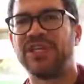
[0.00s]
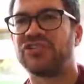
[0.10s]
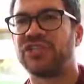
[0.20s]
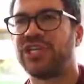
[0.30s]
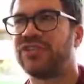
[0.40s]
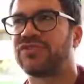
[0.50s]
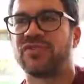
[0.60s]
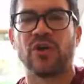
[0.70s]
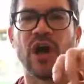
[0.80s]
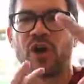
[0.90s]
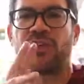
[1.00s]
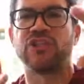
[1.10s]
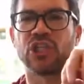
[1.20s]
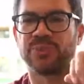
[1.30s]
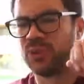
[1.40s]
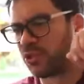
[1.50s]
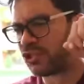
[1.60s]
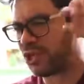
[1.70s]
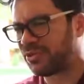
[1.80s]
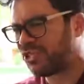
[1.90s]
He's got all these
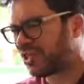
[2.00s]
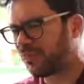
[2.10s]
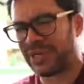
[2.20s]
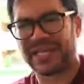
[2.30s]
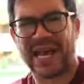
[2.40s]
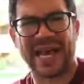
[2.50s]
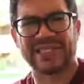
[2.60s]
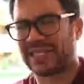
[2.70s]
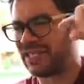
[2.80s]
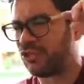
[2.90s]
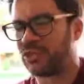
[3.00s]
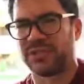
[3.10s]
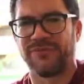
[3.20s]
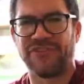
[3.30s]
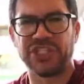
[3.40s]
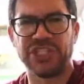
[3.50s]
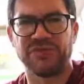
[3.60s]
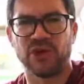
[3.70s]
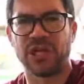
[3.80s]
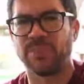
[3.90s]
entrepreneurial jobs. He's up in Alaska doing some
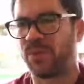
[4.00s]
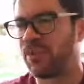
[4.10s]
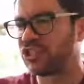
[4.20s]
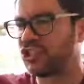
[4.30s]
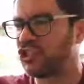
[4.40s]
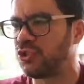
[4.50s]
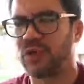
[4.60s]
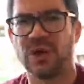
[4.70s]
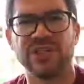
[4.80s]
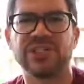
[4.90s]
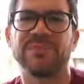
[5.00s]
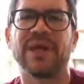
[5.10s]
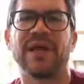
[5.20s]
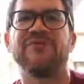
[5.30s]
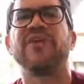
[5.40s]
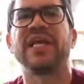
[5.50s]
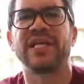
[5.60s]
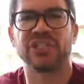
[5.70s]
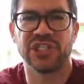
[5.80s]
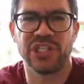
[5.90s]
fishing for a couple months. He said, man, I'm
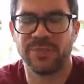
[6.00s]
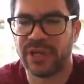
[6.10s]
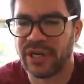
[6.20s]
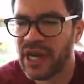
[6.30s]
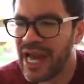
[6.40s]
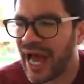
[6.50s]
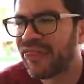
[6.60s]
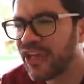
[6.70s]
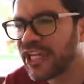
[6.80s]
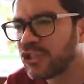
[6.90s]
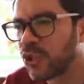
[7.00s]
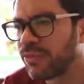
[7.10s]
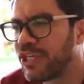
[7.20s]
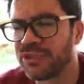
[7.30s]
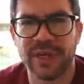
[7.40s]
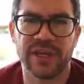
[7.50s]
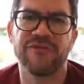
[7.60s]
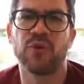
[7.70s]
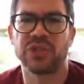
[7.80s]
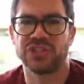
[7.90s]
financially independent. I think he told me he's
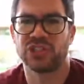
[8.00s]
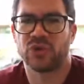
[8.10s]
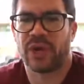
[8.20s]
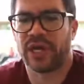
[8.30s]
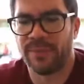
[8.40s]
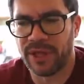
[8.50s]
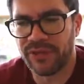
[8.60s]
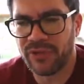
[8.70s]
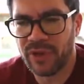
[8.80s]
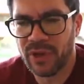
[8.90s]
making $4,000 to $6,000 a month.